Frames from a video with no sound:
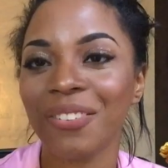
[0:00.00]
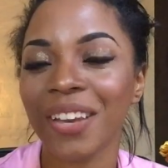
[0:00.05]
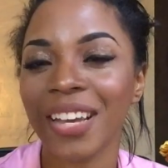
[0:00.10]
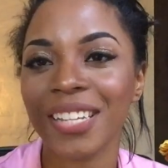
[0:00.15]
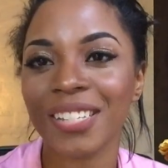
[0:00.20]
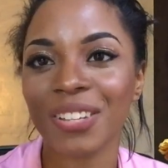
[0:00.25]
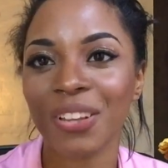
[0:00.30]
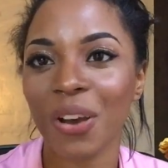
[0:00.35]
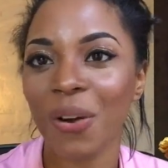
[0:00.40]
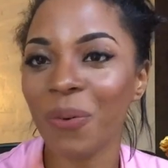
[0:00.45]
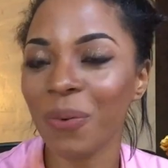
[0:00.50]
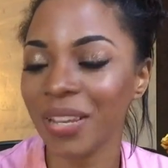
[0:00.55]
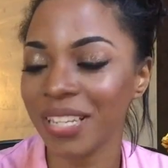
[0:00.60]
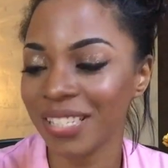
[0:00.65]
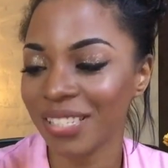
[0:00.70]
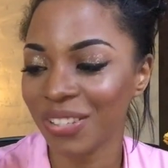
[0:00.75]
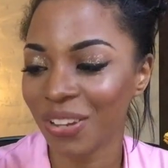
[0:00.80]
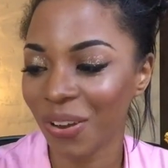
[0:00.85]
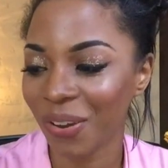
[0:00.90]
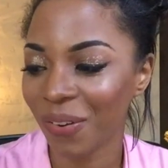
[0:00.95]
You guys always
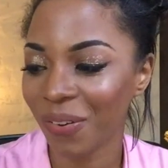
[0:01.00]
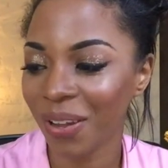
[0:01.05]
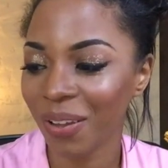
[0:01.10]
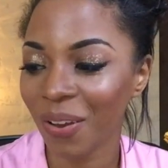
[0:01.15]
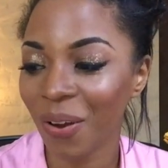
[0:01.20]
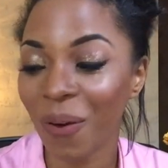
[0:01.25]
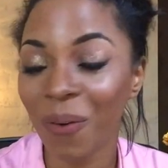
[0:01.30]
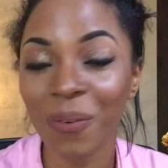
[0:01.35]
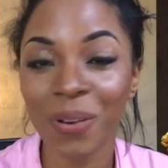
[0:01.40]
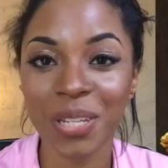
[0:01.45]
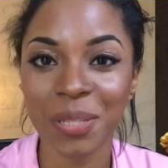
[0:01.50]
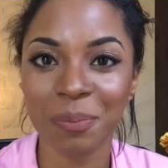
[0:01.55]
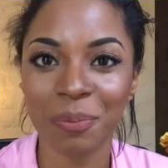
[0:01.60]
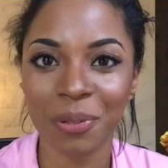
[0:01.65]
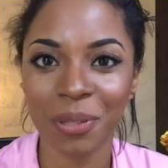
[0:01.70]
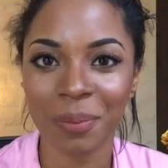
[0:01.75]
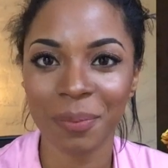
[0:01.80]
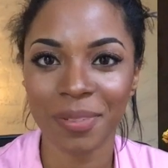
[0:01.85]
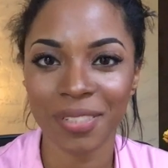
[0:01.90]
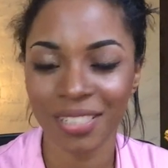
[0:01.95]
know I always
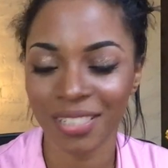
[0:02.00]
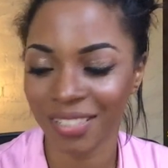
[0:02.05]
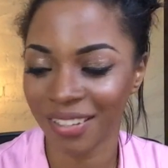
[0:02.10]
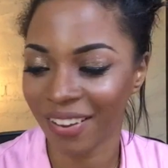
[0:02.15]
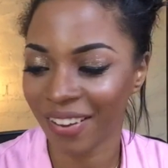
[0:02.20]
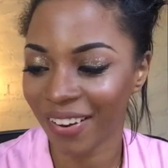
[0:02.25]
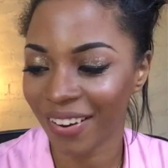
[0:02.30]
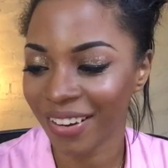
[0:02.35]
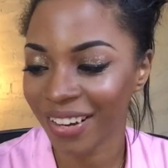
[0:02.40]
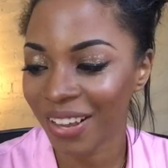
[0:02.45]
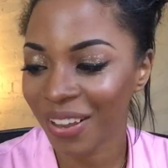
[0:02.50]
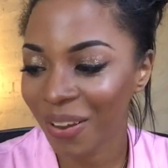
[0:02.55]
pull the Magician card.